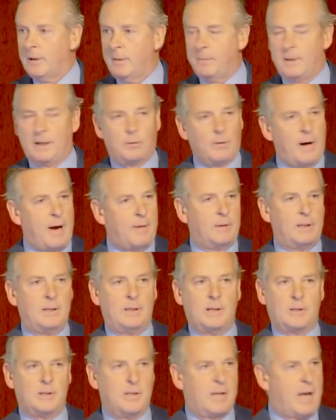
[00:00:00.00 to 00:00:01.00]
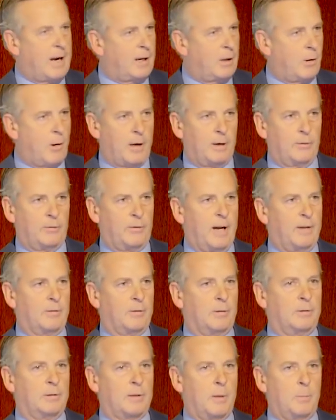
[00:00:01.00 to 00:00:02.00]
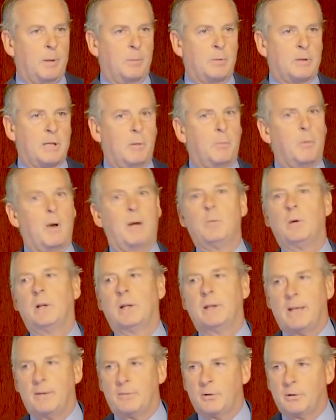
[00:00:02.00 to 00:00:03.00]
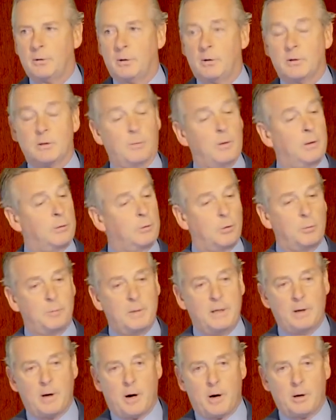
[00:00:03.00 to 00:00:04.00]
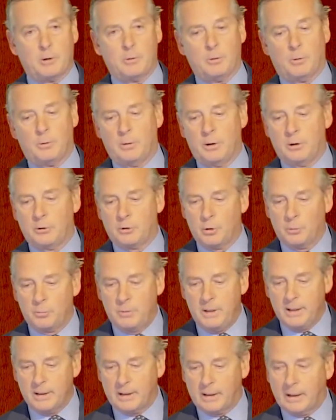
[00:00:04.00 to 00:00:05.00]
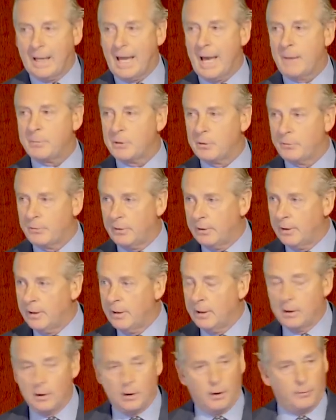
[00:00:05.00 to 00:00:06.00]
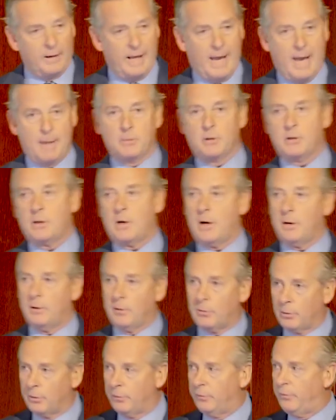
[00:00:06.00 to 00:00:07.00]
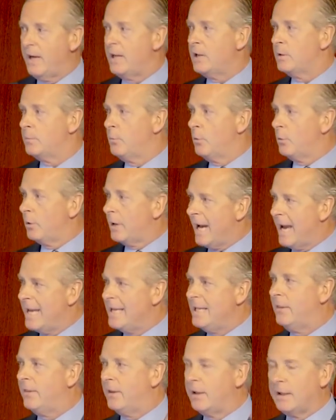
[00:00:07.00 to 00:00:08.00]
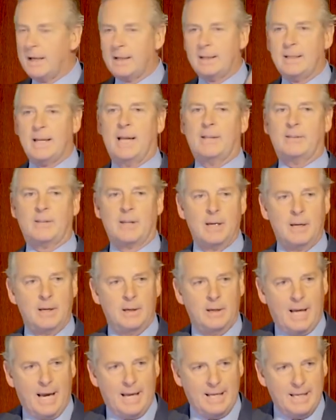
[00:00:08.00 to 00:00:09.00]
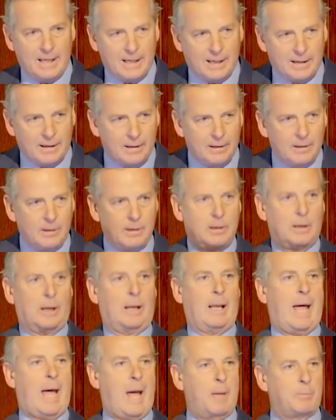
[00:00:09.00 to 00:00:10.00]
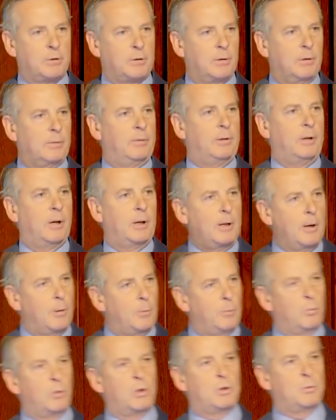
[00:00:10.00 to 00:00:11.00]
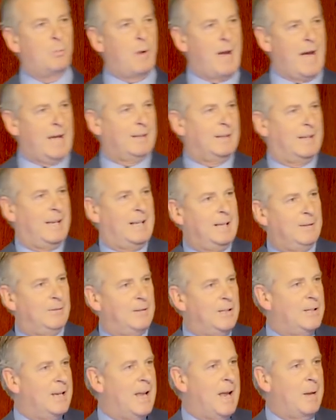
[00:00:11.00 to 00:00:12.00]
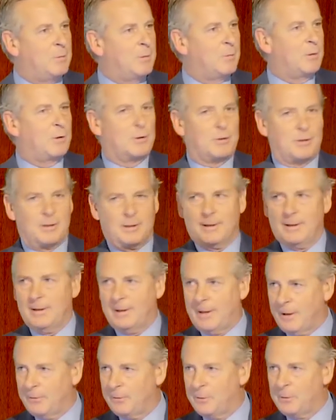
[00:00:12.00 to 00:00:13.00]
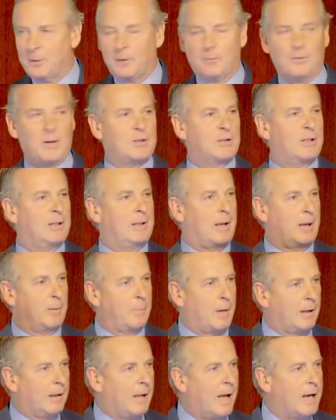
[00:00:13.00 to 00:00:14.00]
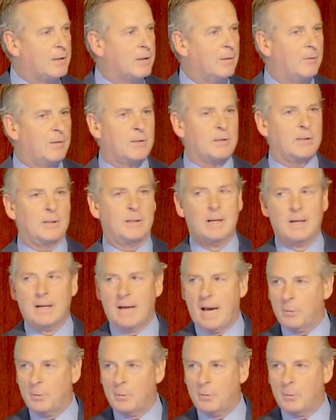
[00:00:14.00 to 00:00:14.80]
I mean, gravity does not go out of favor. Some people say, when will it ever turn? So, well, it could be an article, it could be a collapse of an Amazon or a Facebook, anything like that, any collapse of, you know, you don't wish bad on any of these names because a lot of you are invested, a lot of my clients are invested.